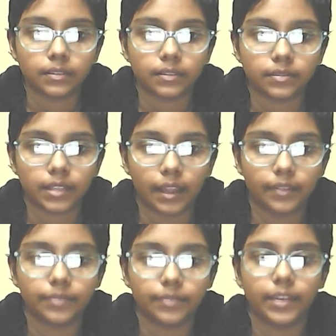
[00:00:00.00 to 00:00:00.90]
and
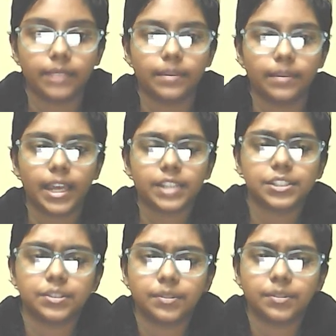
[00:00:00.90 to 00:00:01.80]
when black should
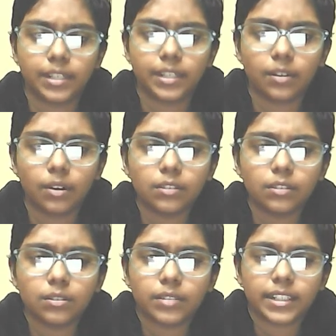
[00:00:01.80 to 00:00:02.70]
win, although
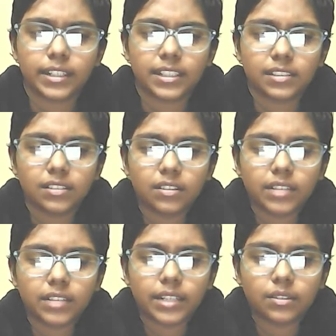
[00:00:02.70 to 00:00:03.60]
it is not at
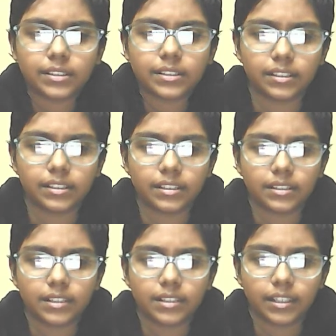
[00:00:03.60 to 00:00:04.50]
all
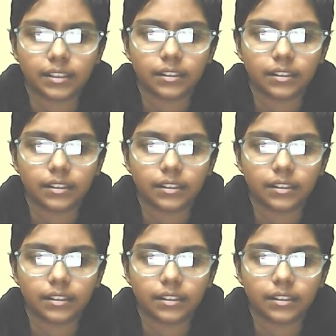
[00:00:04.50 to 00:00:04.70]
certain